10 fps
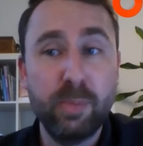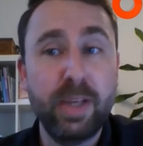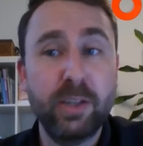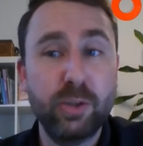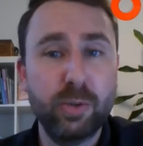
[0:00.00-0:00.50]

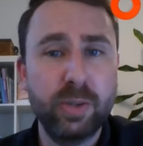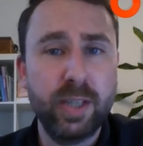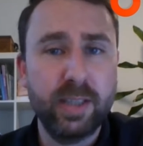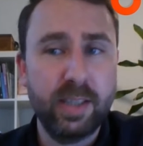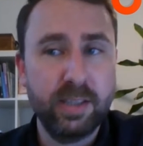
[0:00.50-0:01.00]
make sure
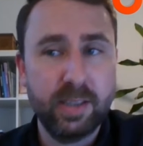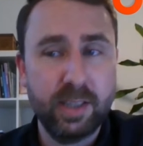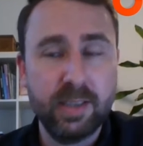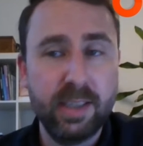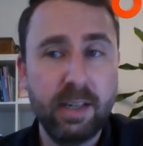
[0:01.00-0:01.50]
that there's
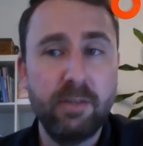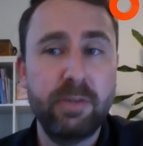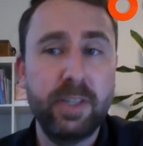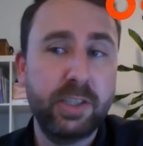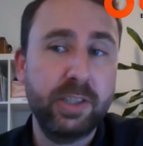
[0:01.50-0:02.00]
as little
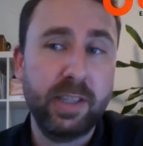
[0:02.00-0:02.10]
friction